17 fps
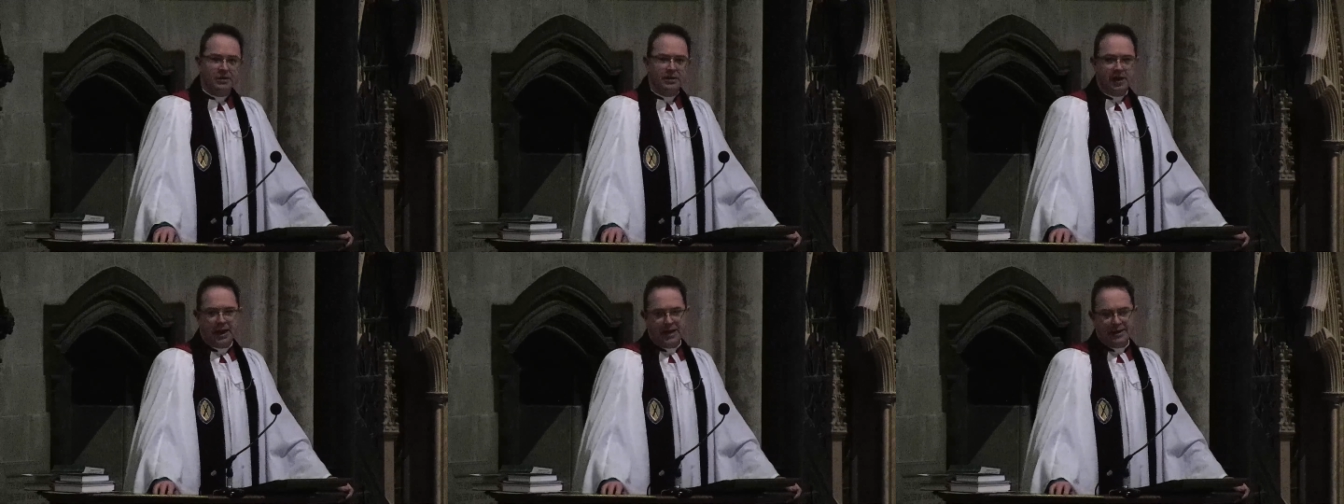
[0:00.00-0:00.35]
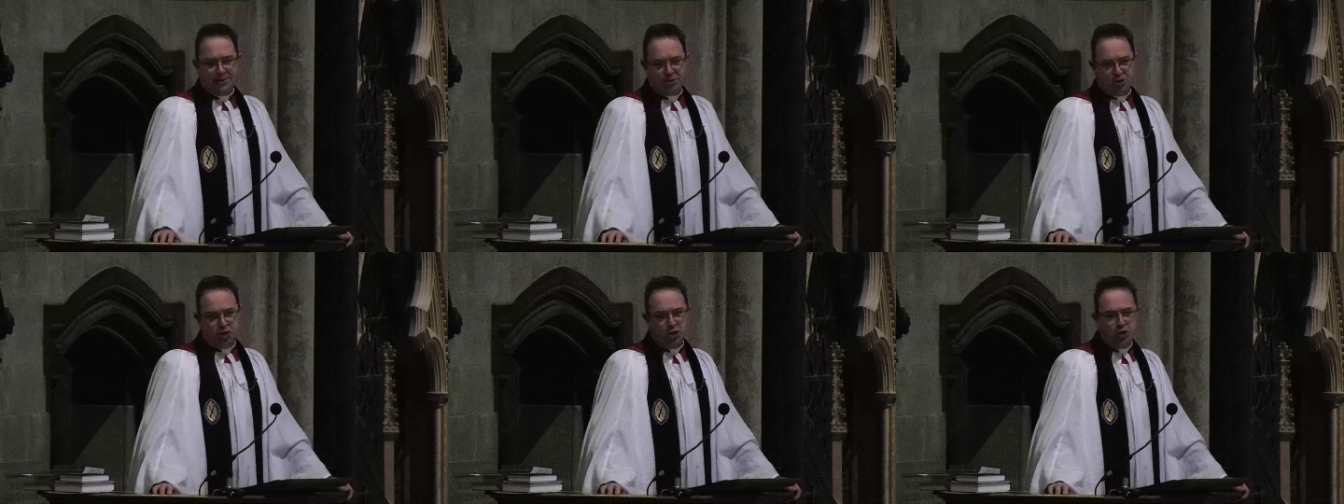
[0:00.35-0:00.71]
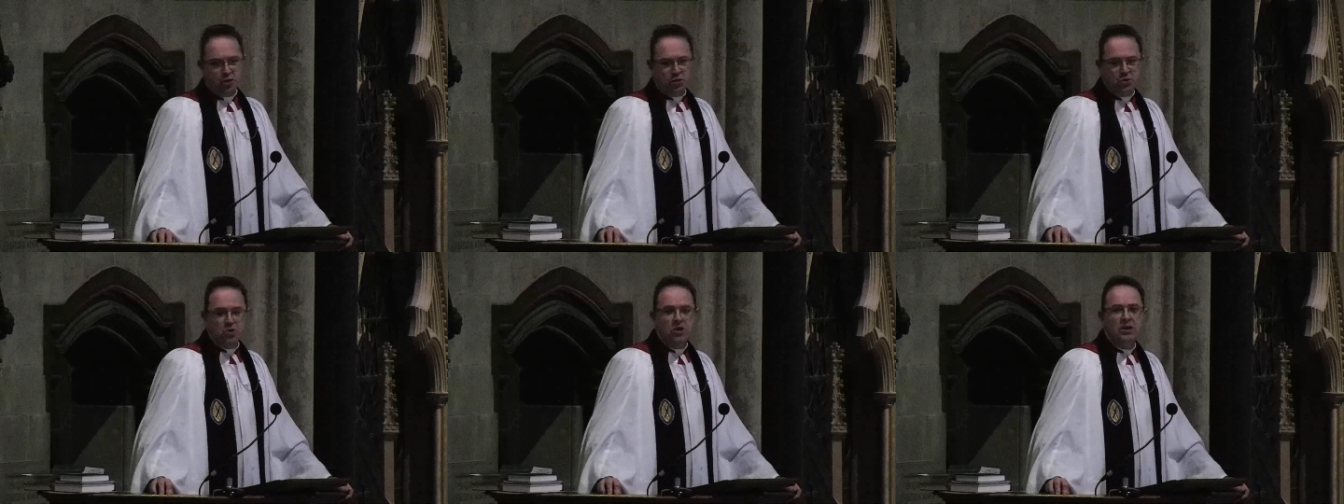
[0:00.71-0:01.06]
And
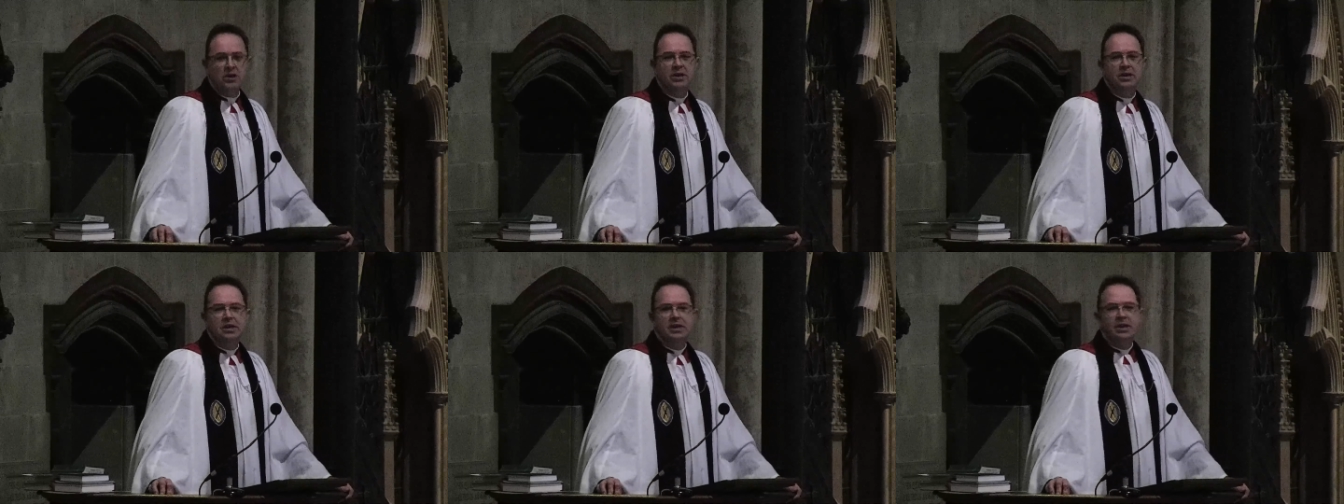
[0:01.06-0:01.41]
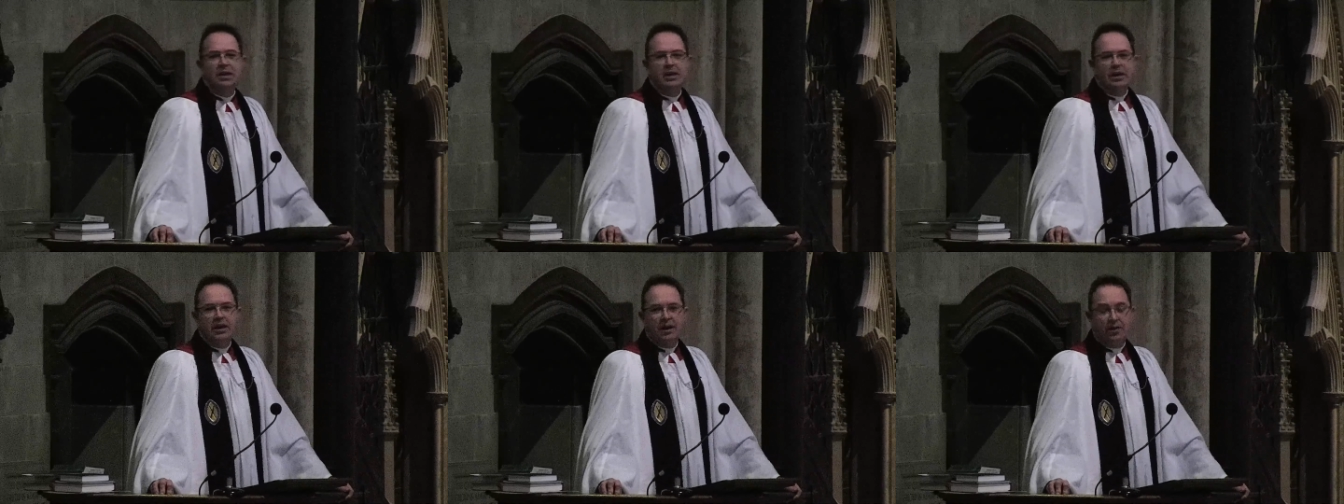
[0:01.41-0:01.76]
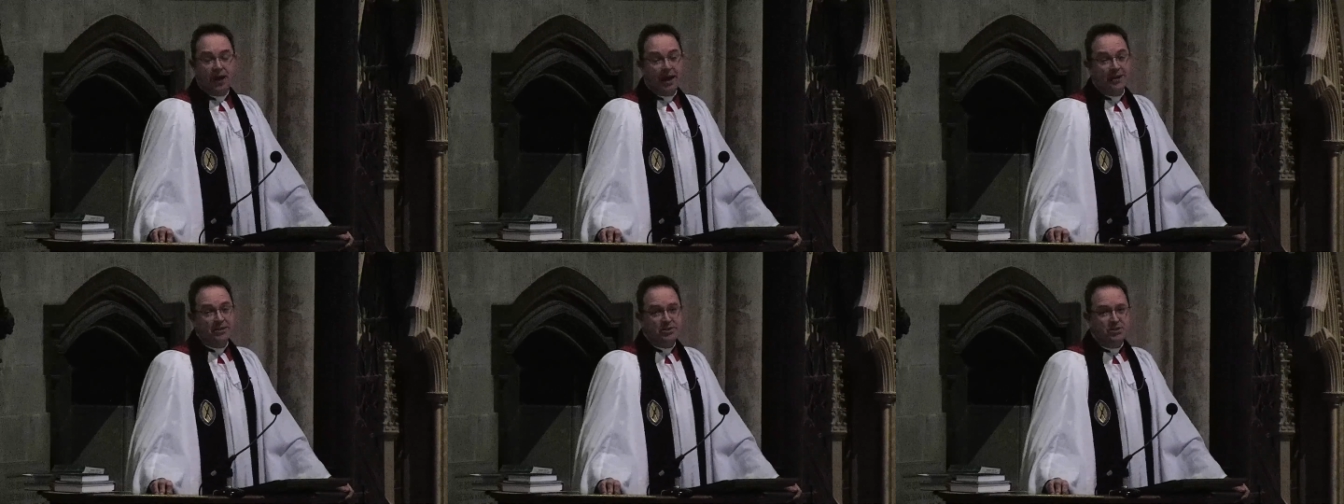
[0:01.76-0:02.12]
two,
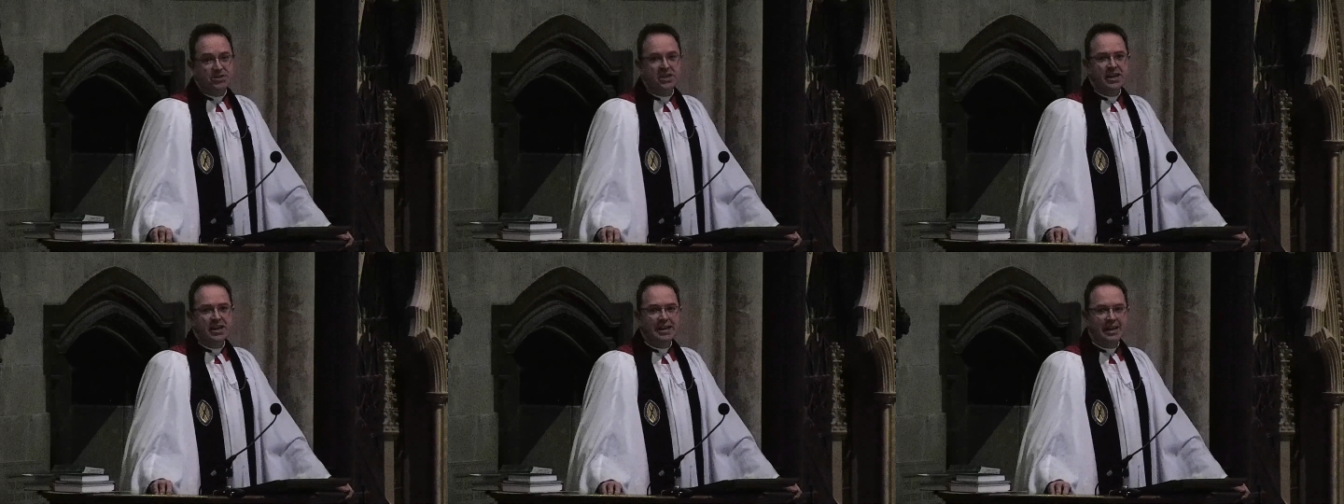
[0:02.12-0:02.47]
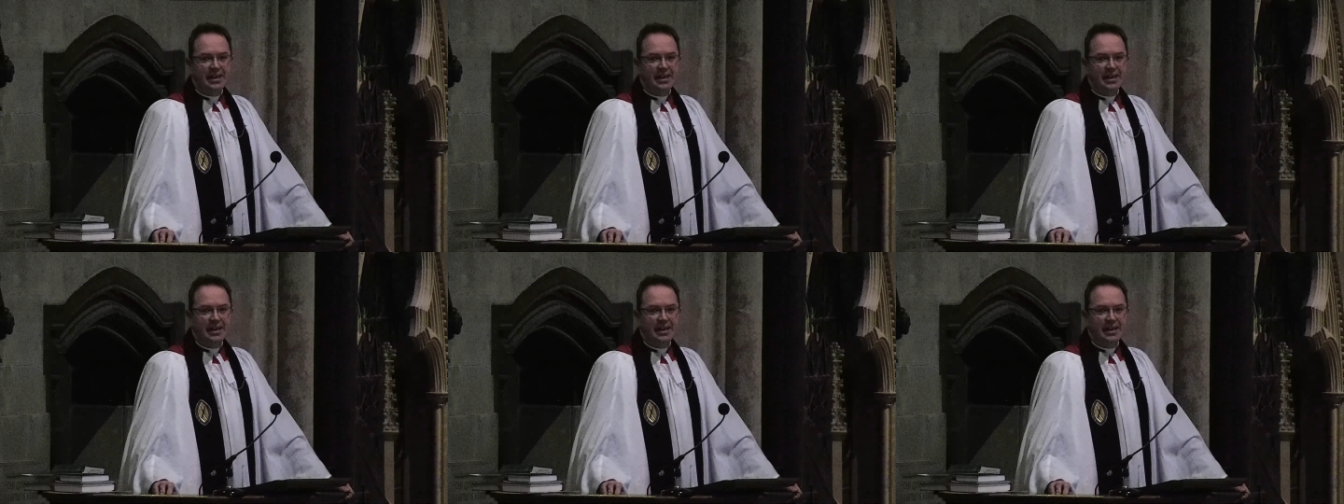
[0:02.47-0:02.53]
that sin